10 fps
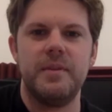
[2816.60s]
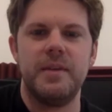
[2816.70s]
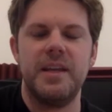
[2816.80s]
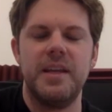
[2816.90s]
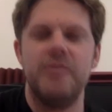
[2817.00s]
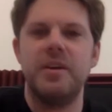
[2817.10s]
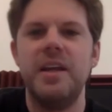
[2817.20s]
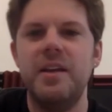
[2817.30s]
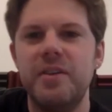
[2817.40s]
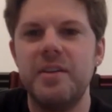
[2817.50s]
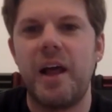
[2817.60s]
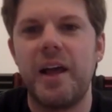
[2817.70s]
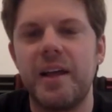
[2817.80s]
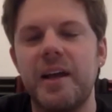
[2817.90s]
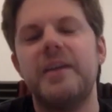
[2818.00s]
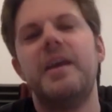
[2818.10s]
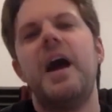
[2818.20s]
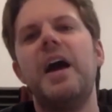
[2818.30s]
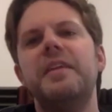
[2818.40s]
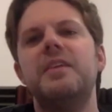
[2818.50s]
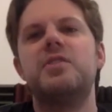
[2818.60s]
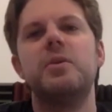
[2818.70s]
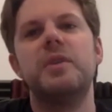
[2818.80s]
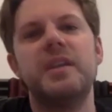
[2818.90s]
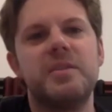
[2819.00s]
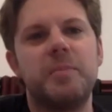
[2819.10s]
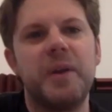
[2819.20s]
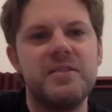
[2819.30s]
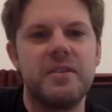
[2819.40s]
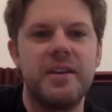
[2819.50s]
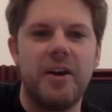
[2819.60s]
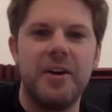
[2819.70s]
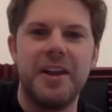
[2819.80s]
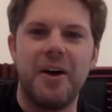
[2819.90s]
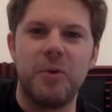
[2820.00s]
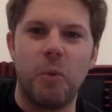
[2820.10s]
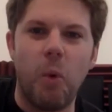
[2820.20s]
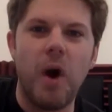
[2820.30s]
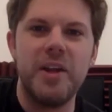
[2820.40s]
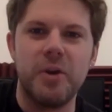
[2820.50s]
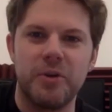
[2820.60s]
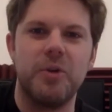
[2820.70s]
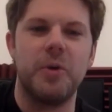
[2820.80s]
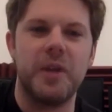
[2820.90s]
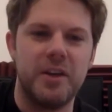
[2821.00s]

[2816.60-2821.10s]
even like, I think too, it depends on what you're doing in